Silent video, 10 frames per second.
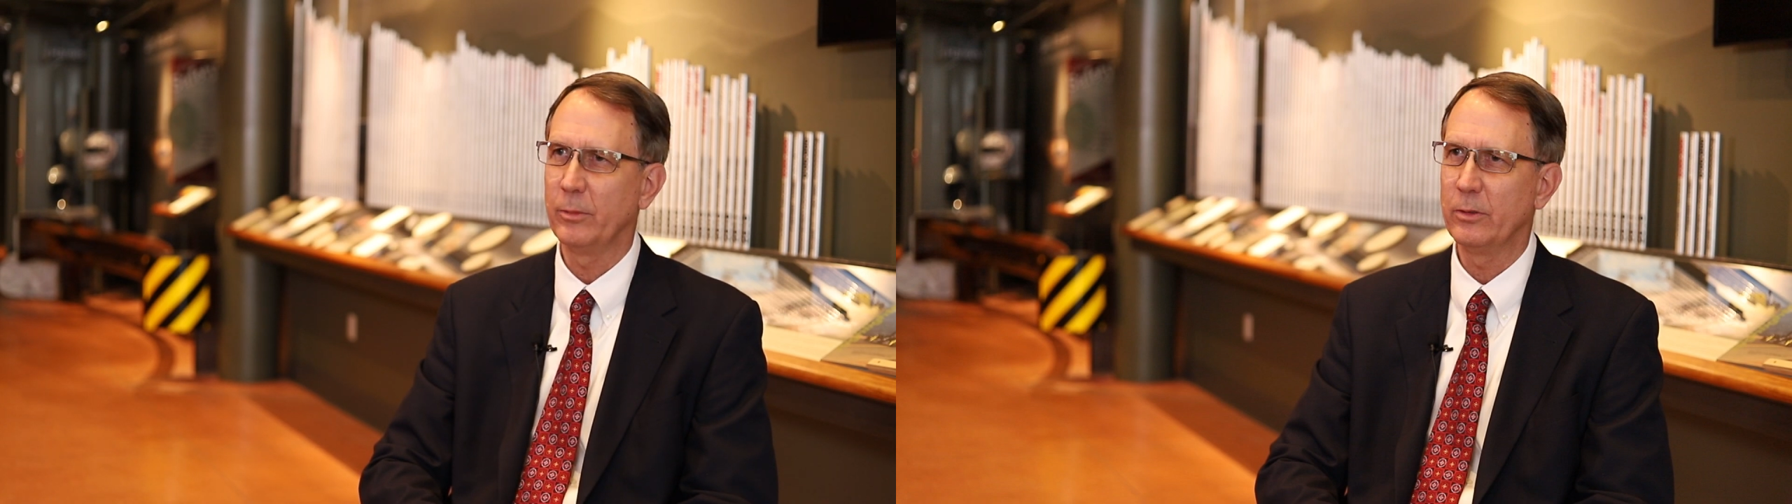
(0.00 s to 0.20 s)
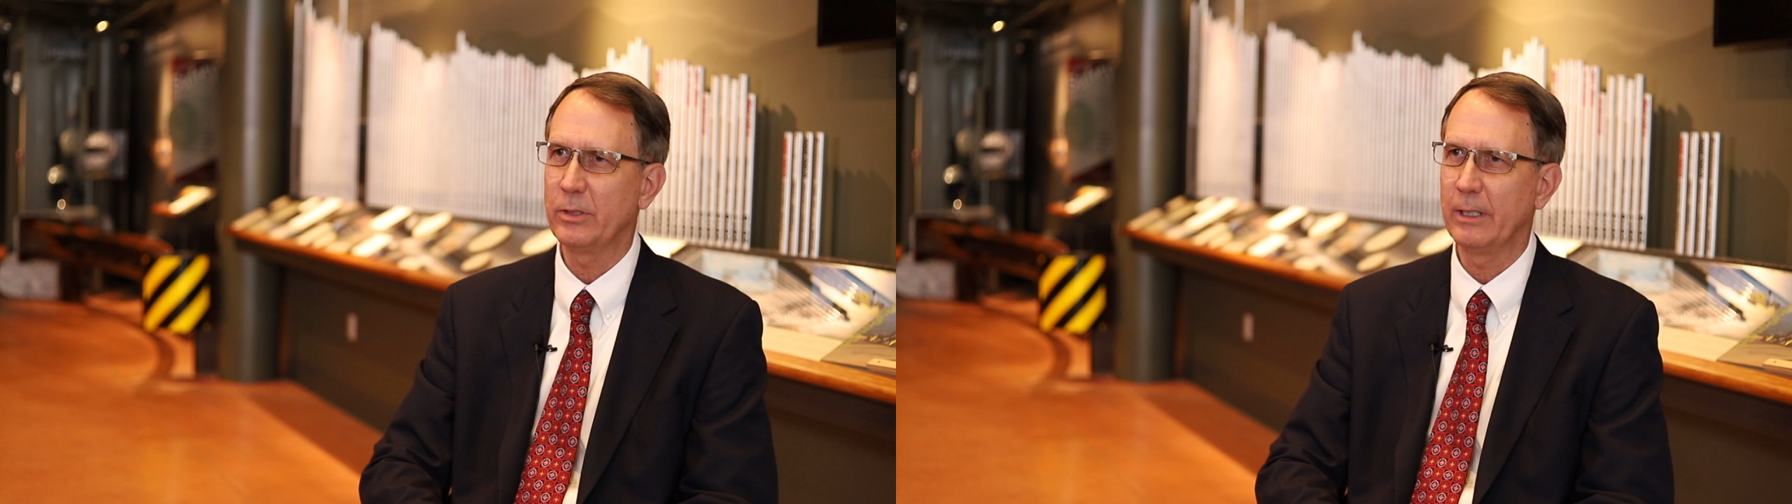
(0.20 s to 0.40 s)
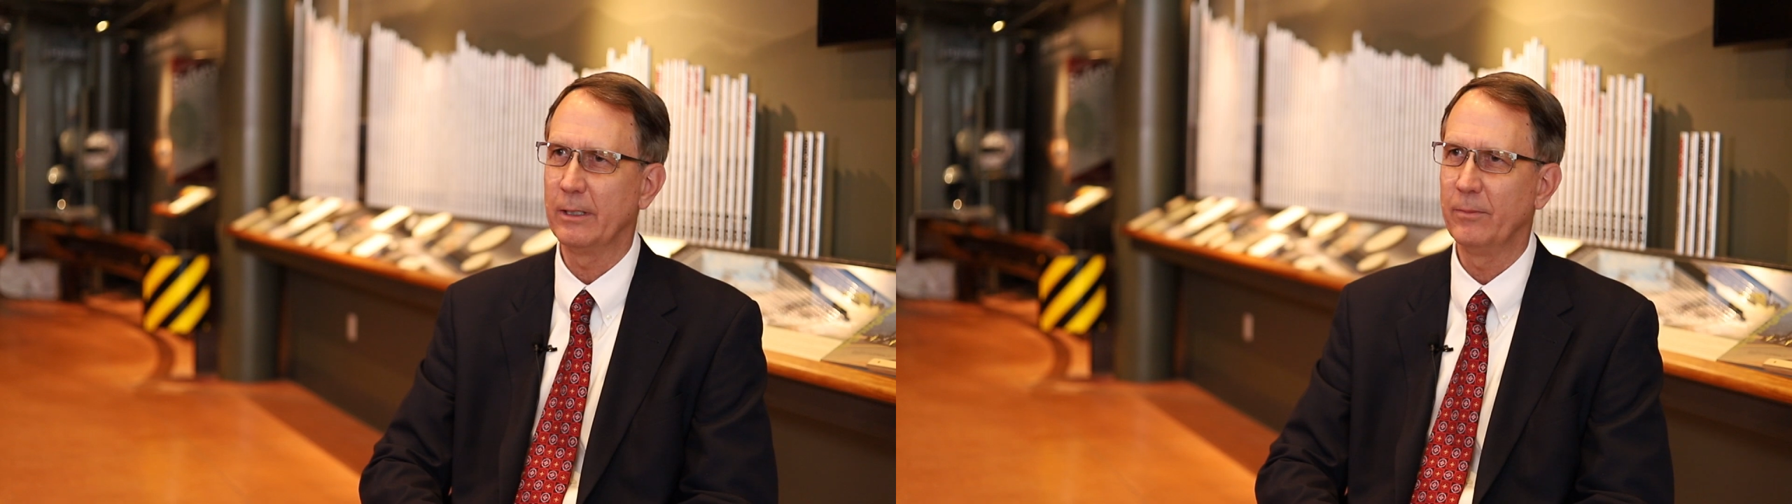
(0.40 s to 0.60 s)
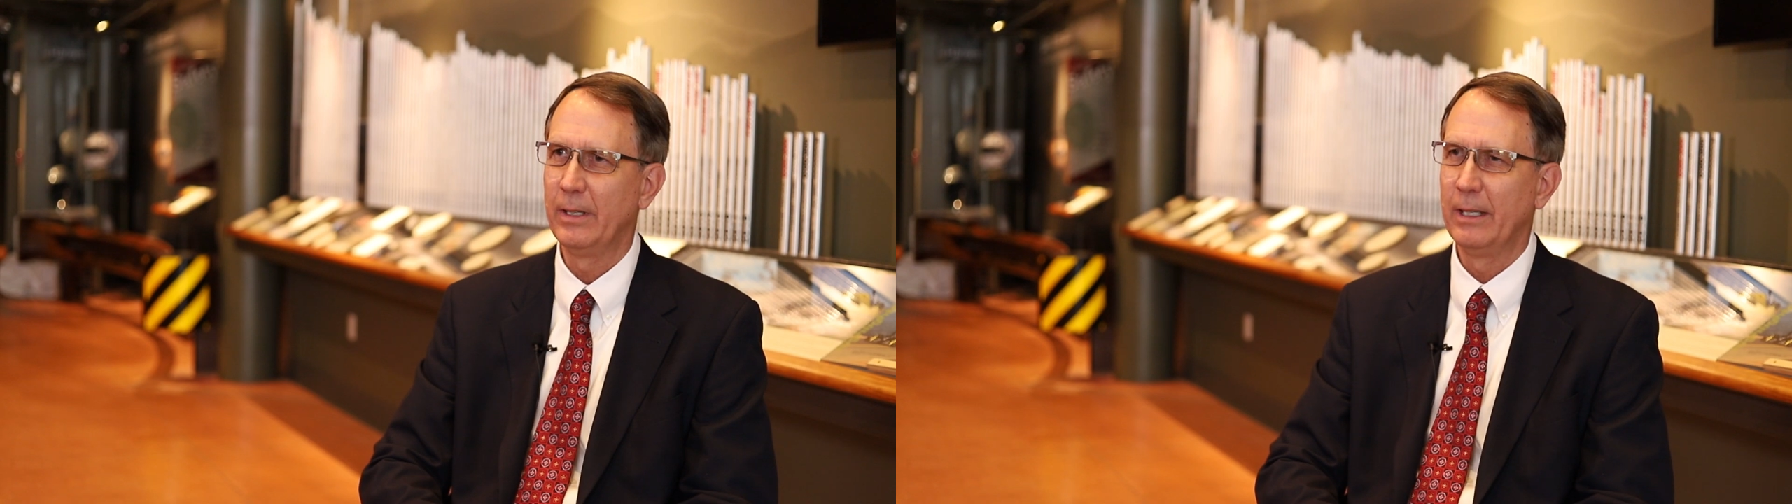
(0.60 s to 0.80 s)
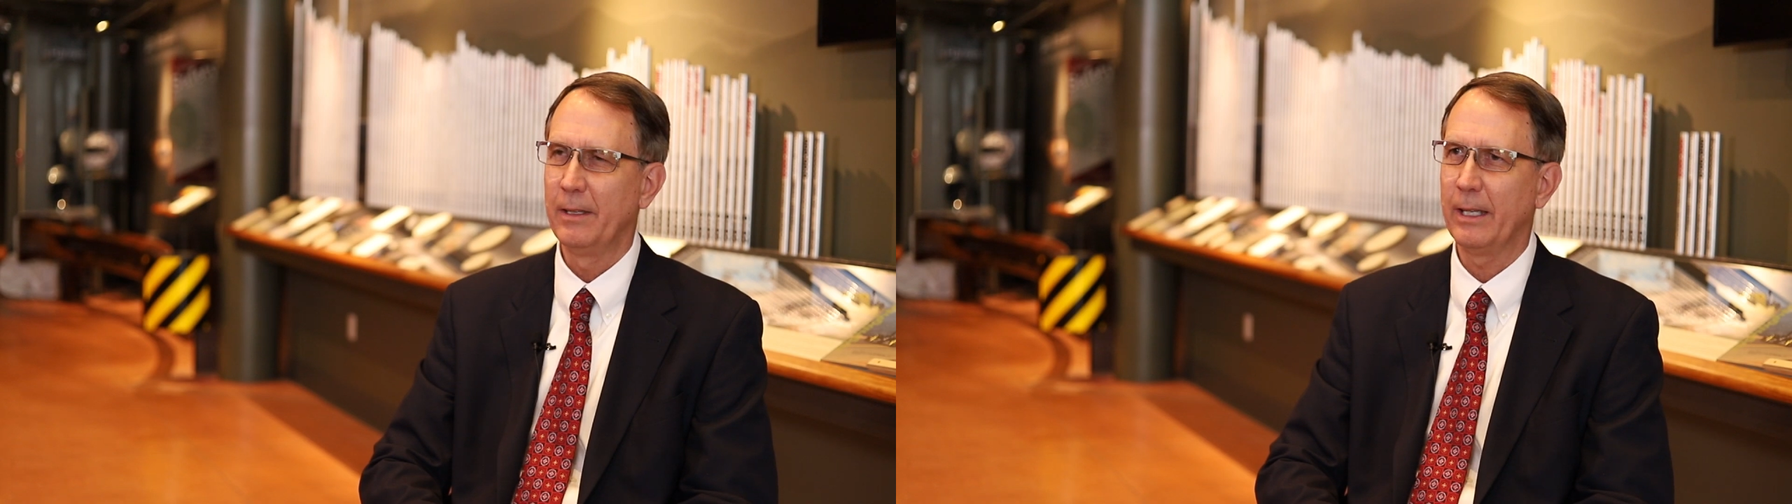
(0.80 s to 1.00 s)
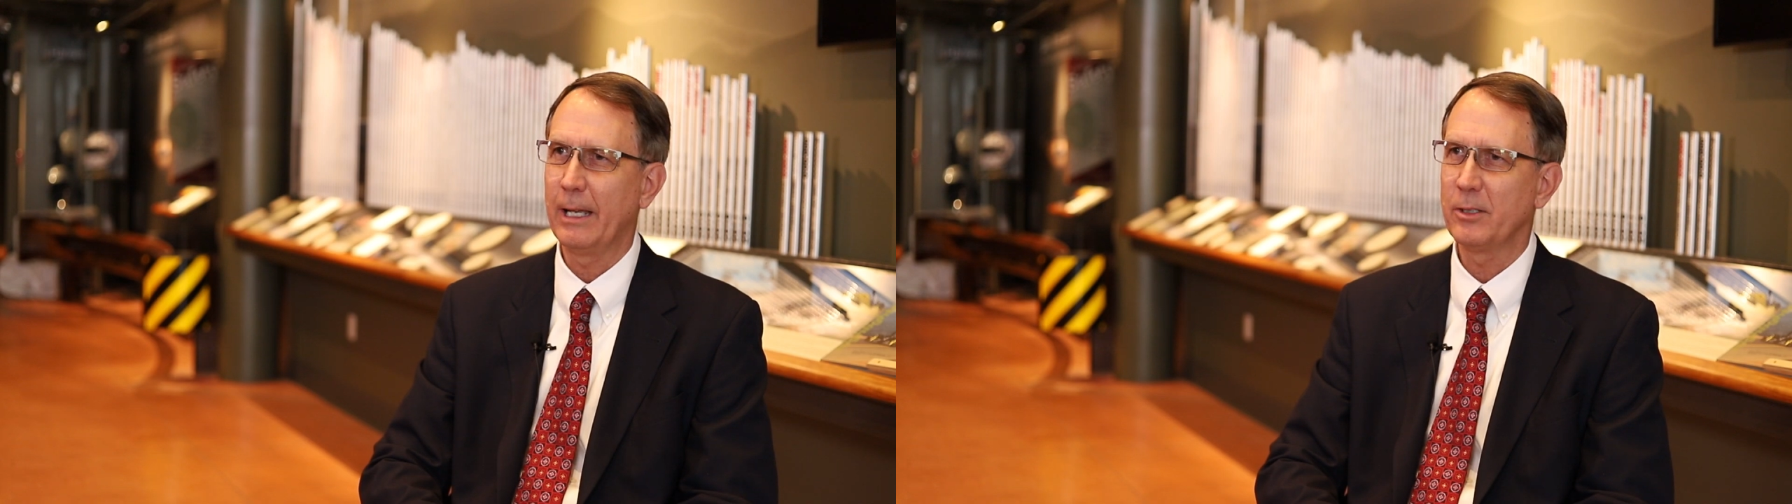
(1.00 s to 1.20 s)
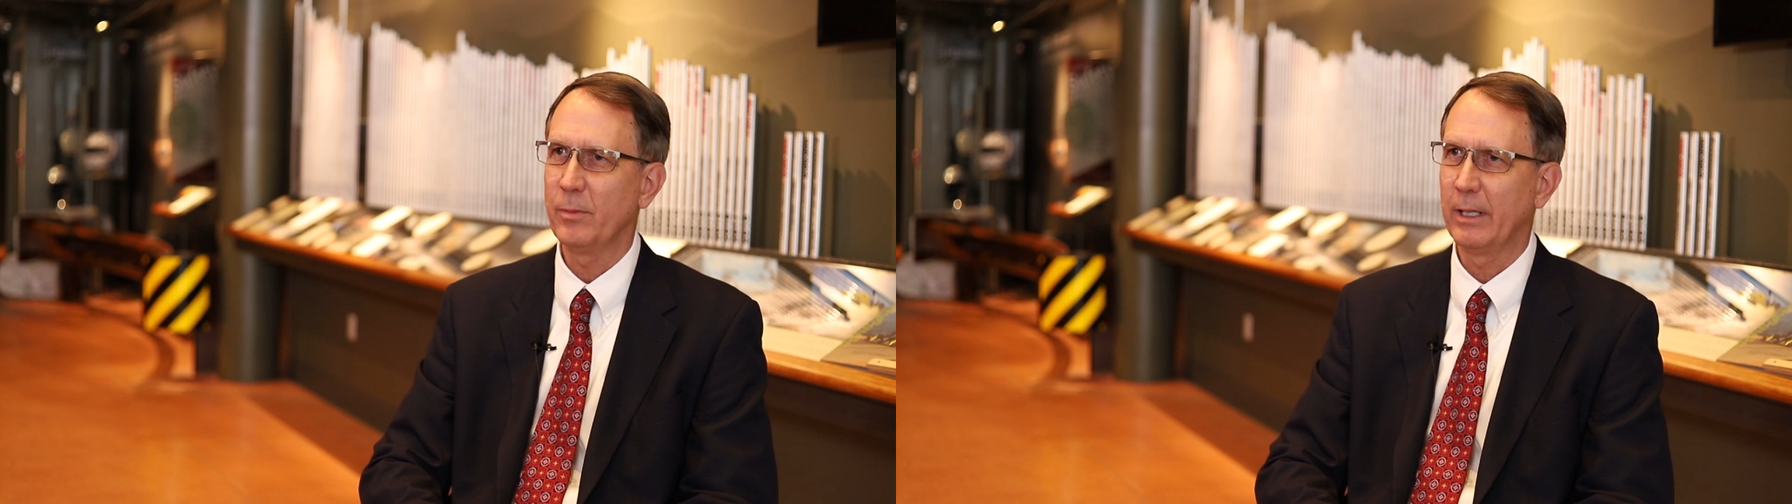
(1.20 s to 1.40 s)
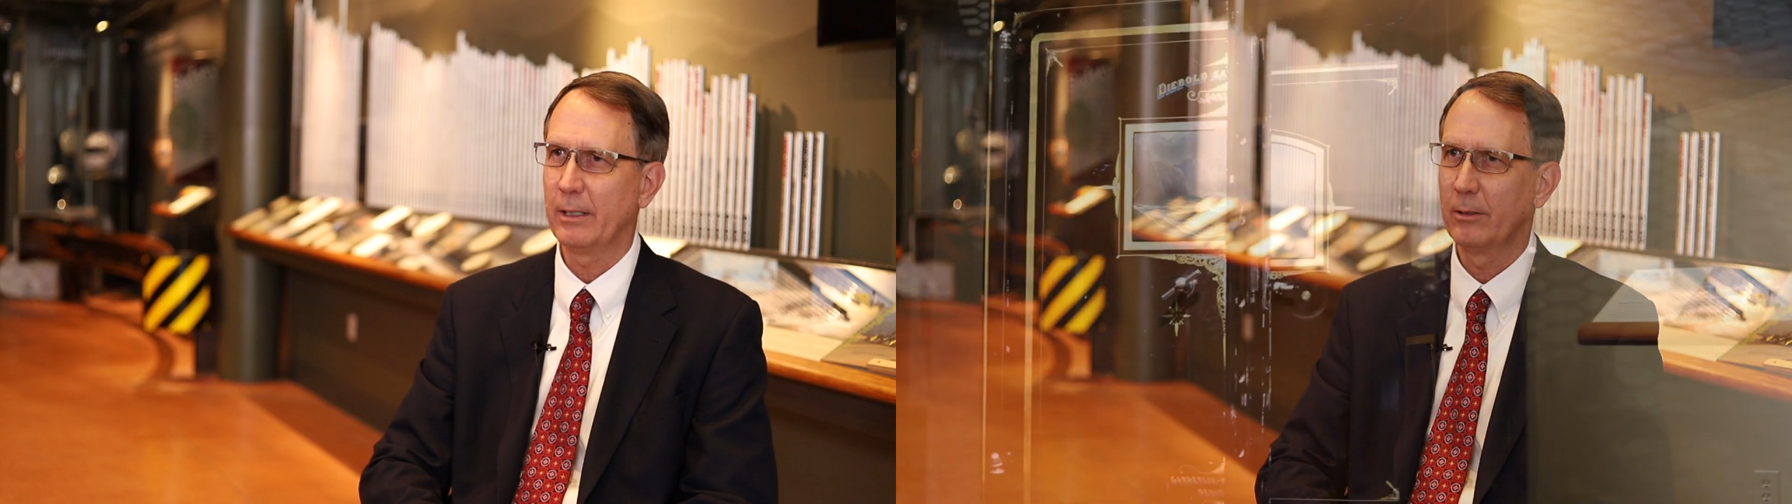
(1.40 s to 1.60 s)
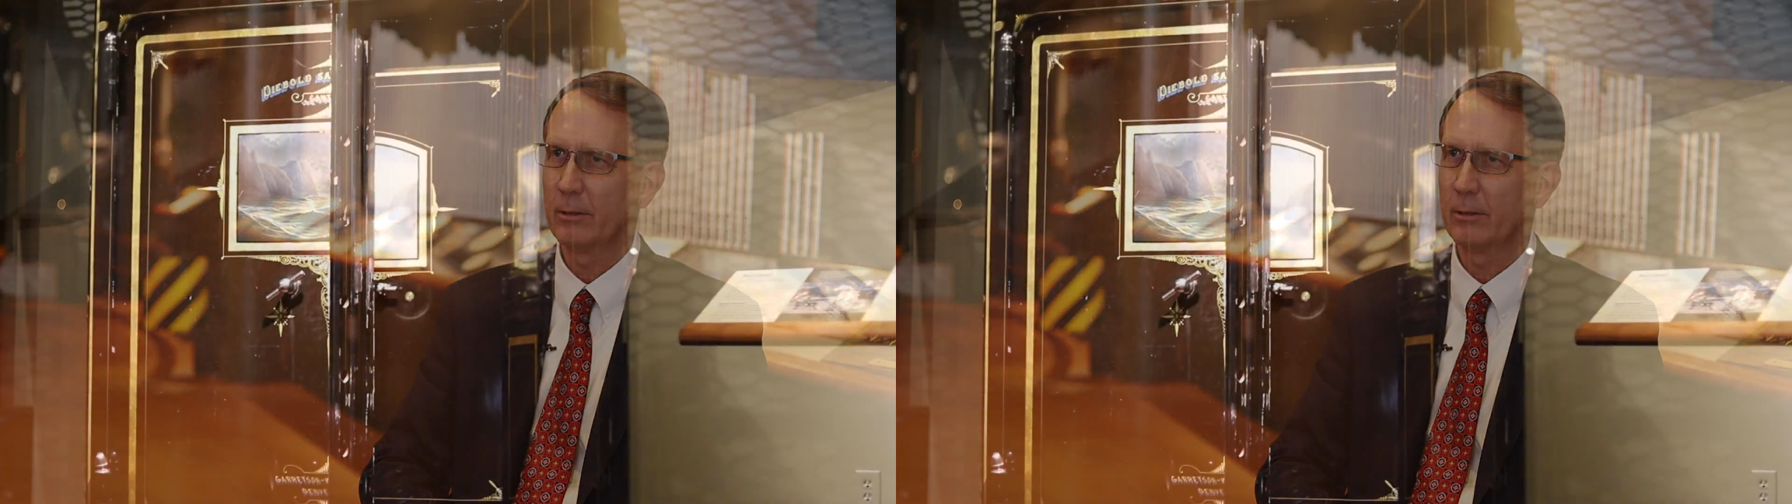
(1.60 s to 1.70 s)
the museum that has my